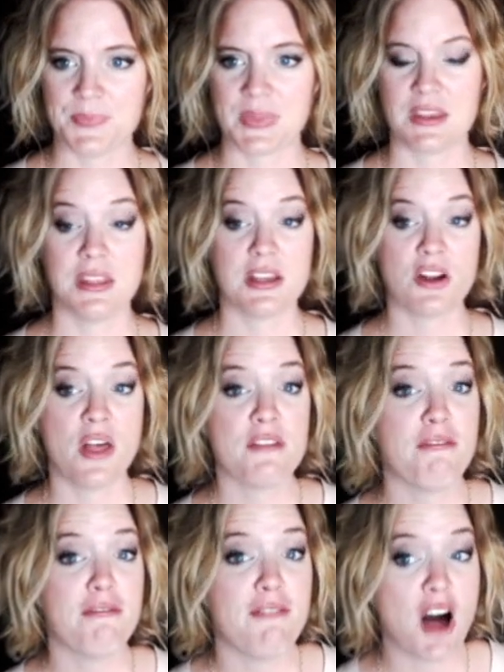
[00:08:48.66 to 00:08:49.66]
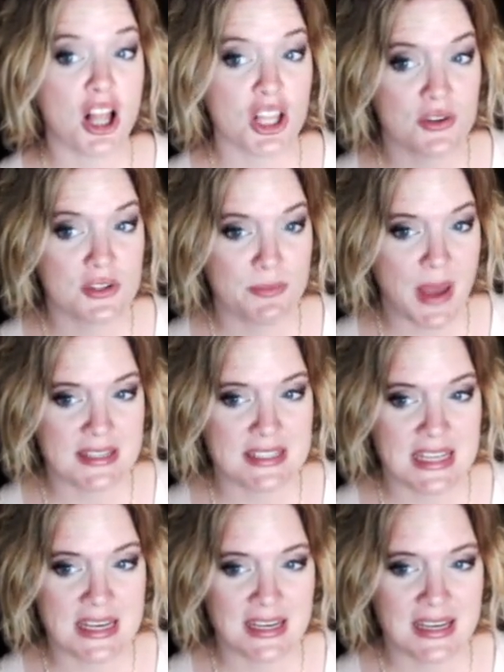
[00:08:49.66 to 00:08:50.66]
click on the followed
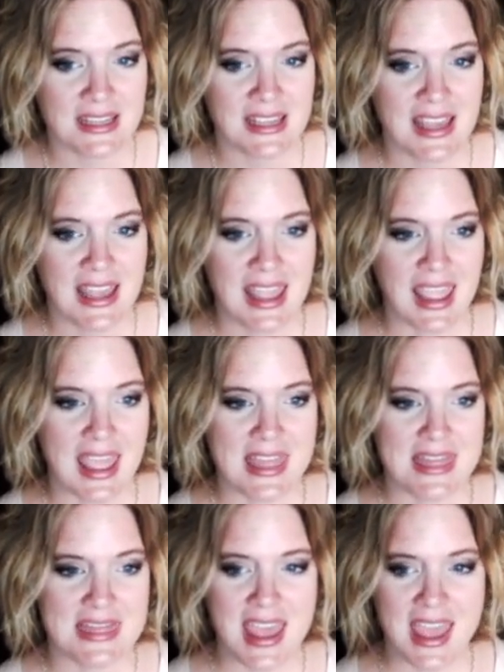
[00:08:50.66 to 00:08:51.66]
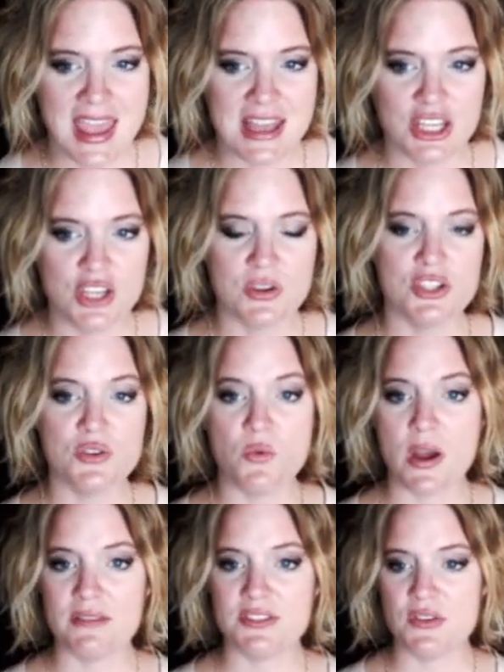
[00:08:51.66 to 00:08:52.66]
button, and then you can do
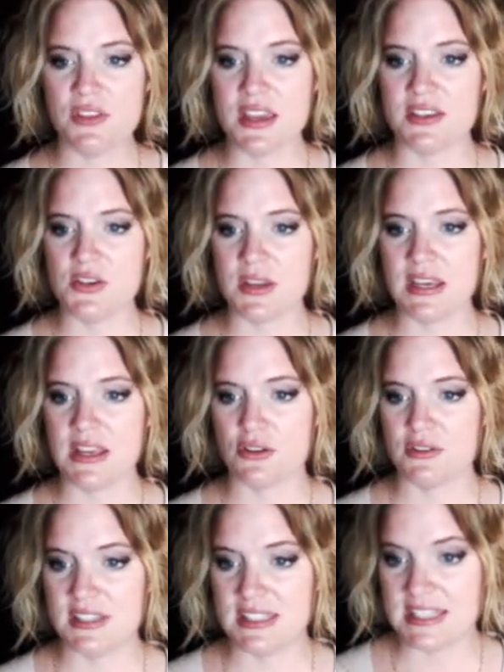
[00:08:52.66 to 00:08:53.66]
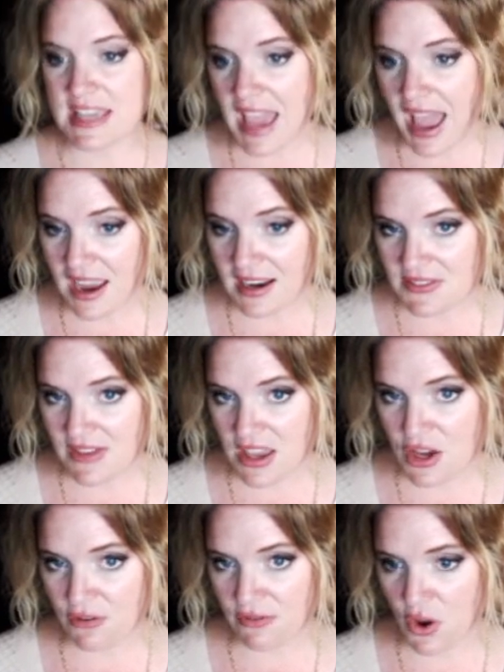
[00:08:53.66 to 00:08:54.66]
one of two things. You can either deactivate
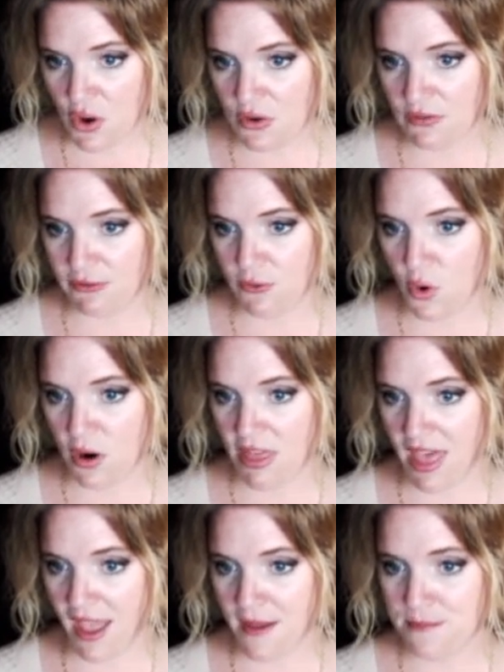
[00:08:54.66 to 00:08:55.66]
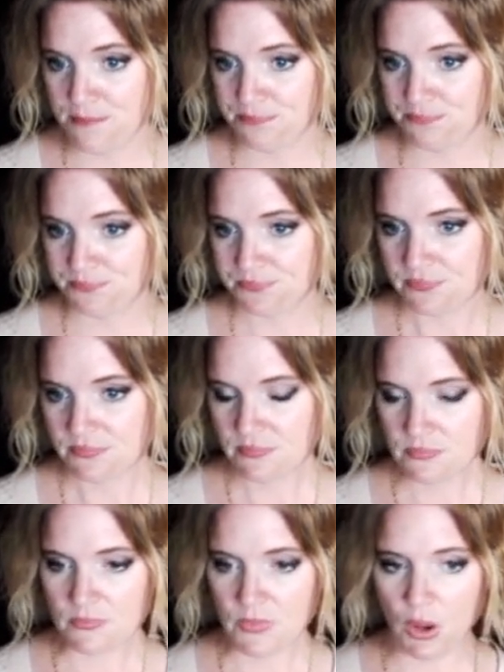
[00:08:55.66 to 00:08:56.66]
your vote for them,
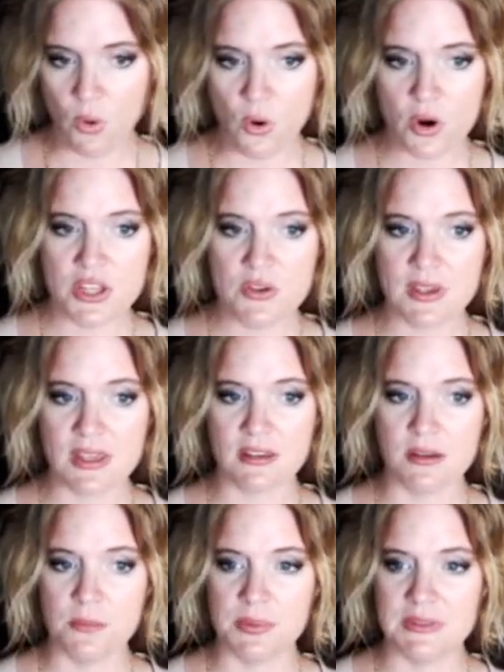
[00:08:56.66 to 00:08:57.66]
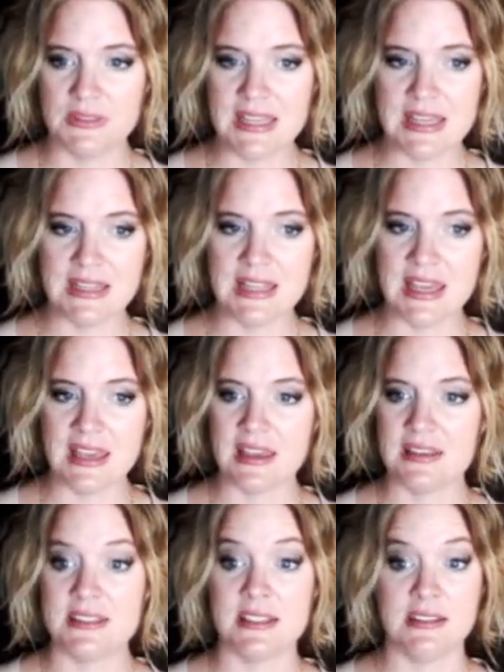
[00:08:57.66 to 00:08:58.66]
or you can completely
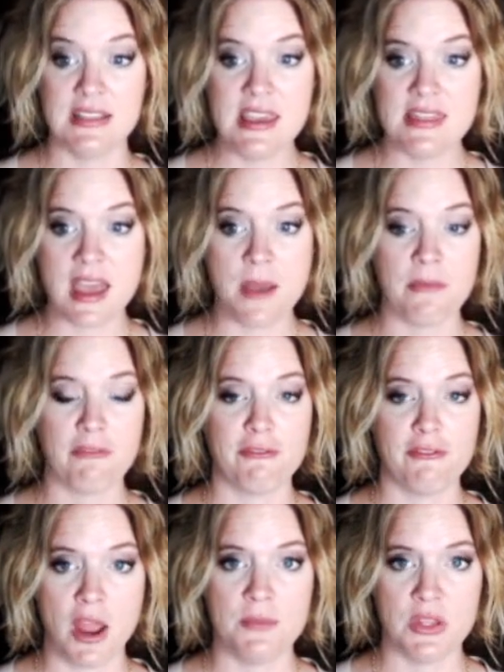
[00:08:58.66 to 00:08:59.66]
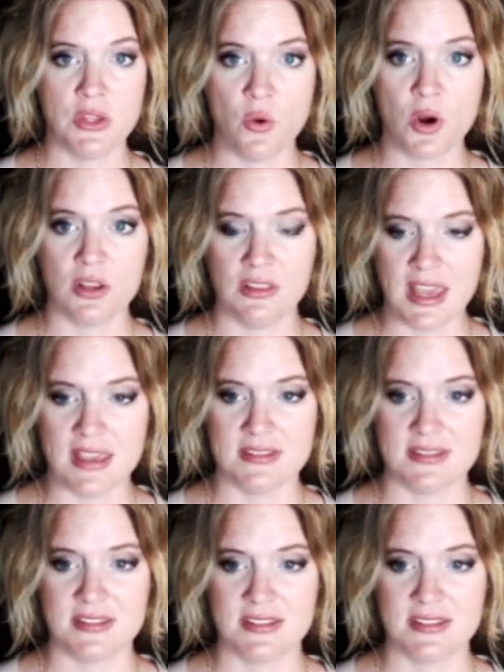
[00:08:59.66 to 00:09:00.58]
delete them from your list.